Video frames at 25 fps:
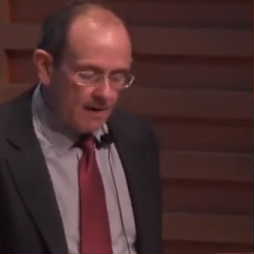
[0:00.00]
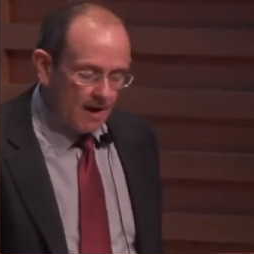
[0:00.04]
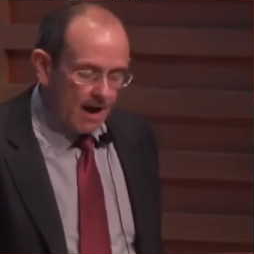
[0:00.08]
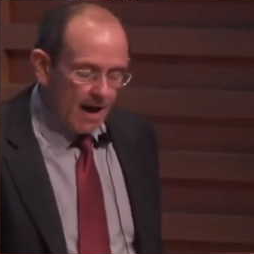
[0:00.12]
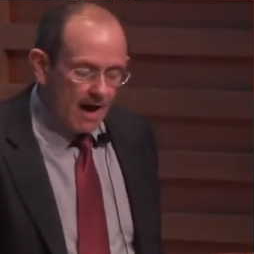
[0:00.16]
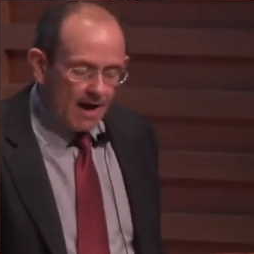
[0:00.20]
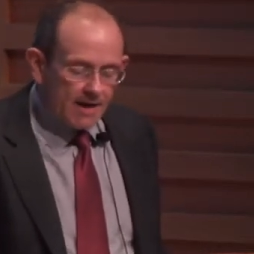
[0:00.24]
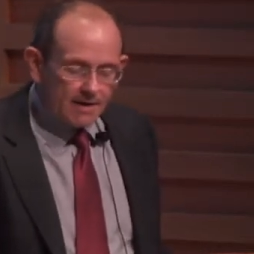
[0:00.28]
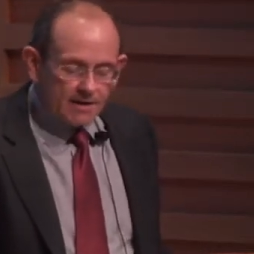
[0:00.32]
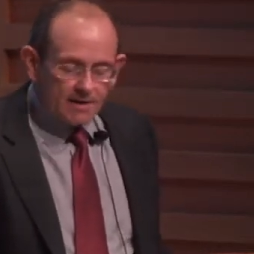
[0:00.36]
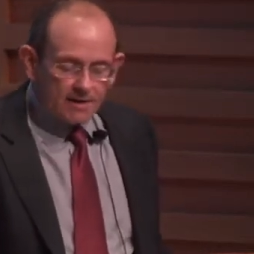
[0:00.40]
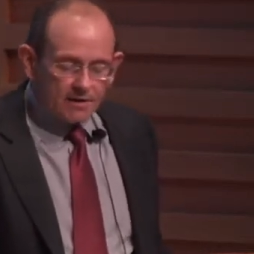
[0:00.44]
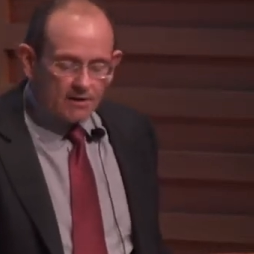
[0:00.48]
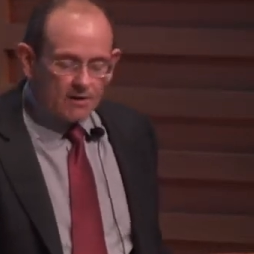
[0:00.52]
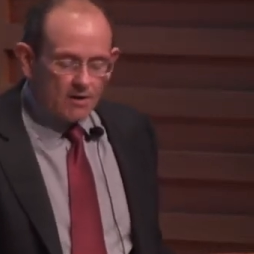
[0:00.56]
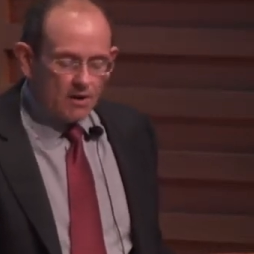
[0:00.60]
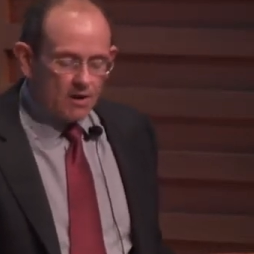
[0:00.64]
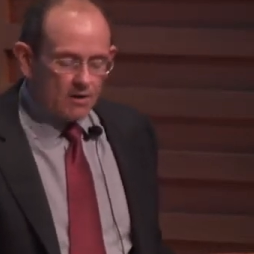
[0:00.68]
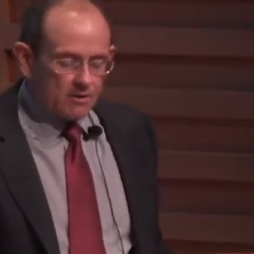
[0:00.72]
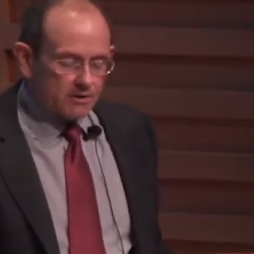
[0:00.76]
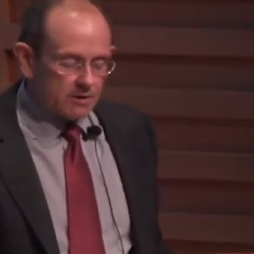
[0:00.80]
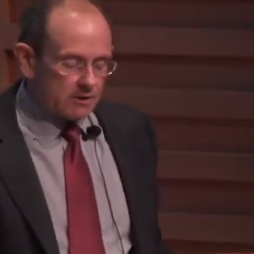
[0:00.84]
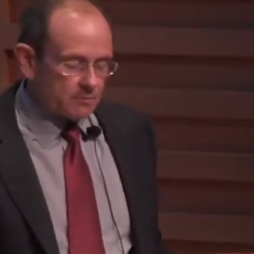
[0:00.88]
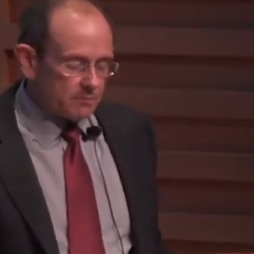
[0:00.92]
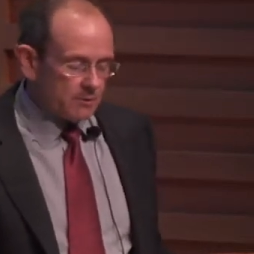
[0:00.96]
"I can
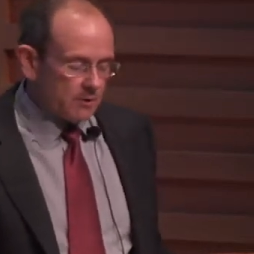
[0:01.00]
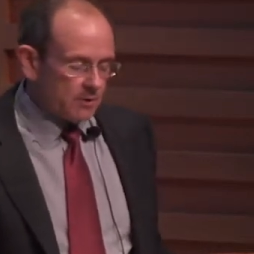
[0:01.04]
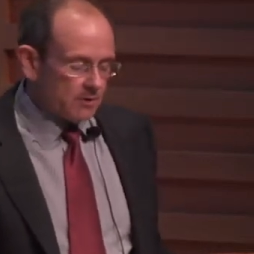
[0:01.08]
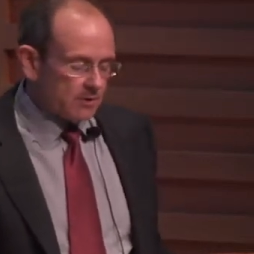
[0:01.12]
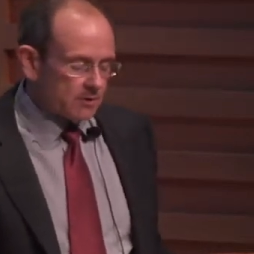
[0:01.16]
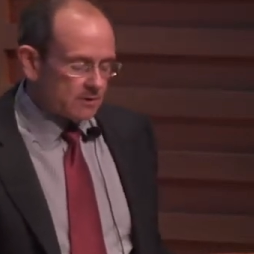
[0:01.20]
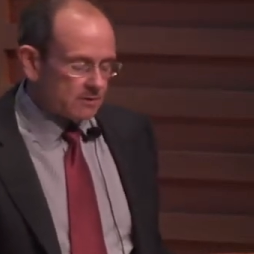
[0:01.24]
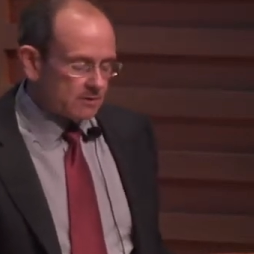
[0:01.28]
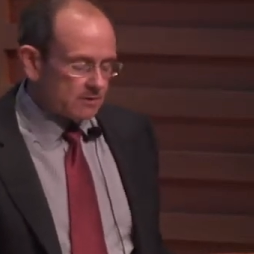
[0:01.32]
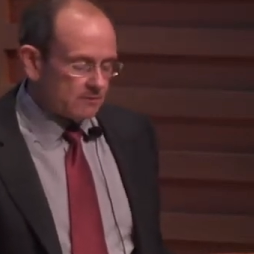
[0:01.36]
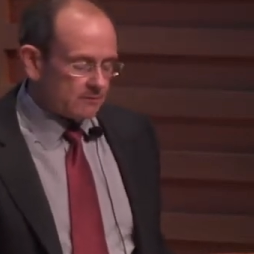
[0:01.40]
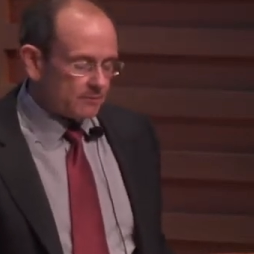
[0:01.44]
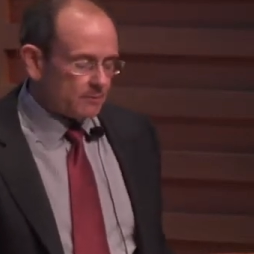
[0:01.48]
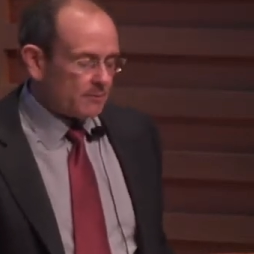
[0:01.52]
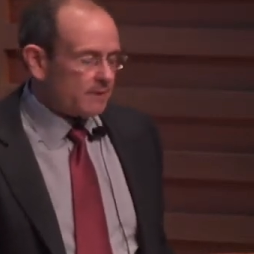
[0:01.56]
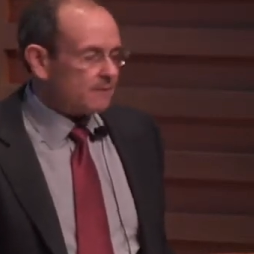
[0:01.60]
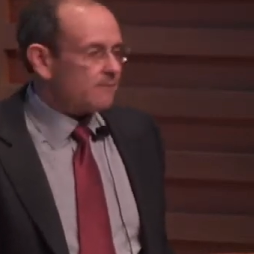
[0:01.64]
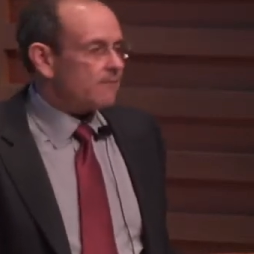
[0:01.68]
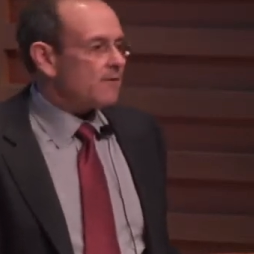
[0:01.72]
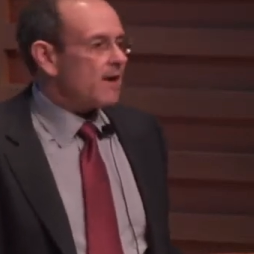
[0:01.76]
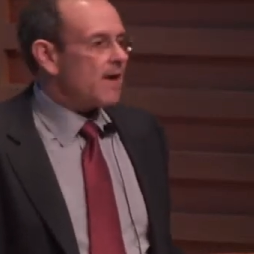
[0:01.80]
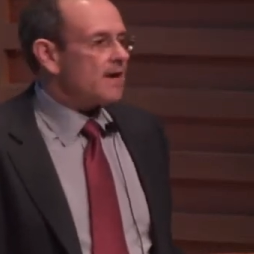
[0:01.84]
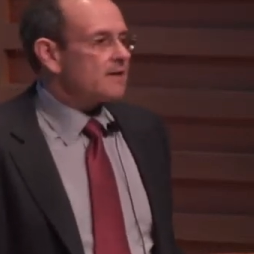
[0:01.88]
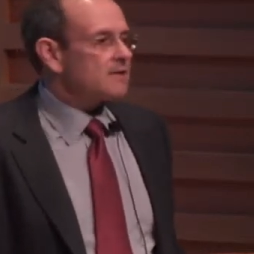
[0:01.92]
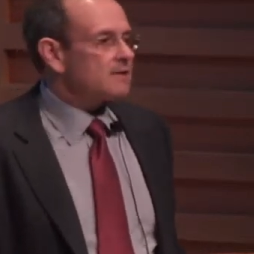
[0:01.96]
call spirits from the
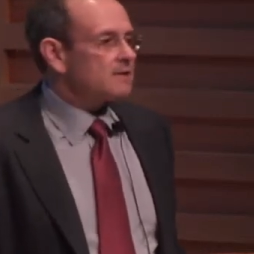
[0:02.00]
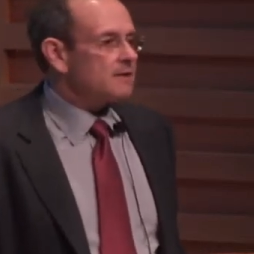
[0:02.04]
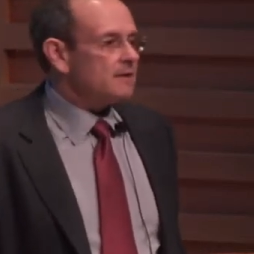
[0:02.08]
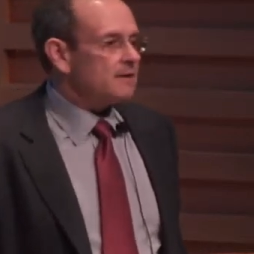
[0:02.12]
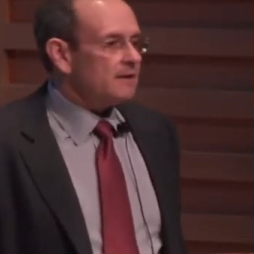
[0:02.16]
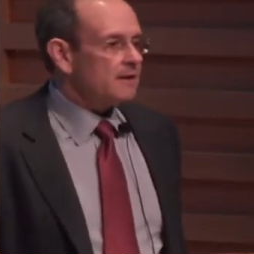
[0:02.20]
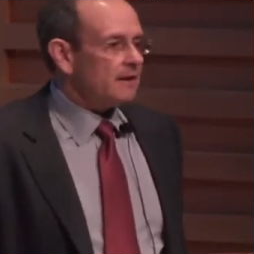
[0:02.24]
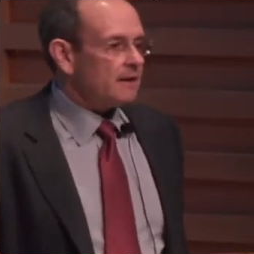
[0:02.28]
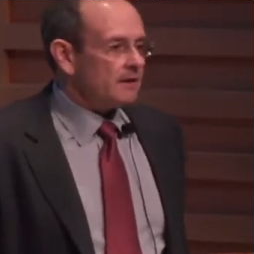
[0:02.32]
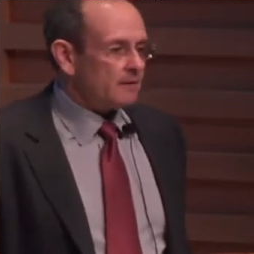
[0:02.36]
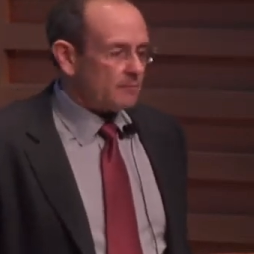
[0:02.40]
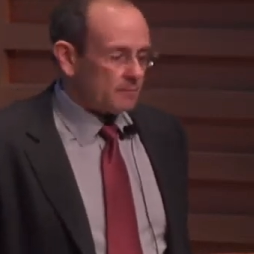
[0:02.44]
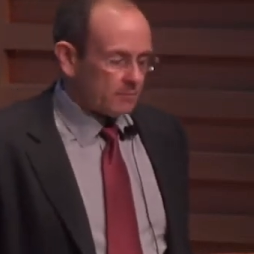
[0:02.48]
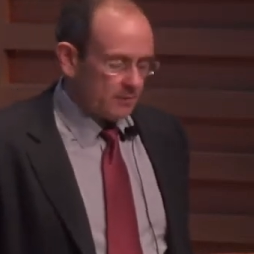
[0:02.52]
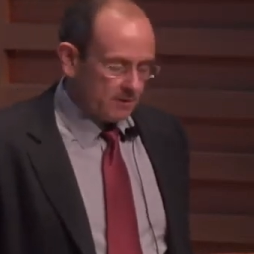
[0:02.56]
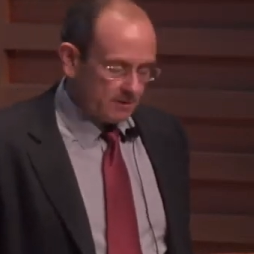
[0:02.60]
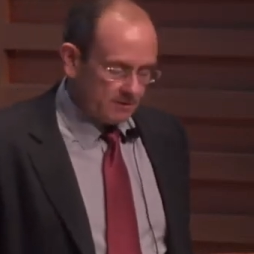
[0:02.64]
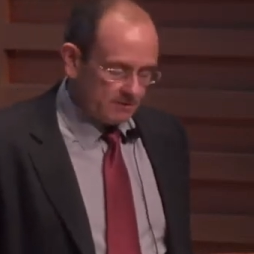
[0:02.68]
vasty deep."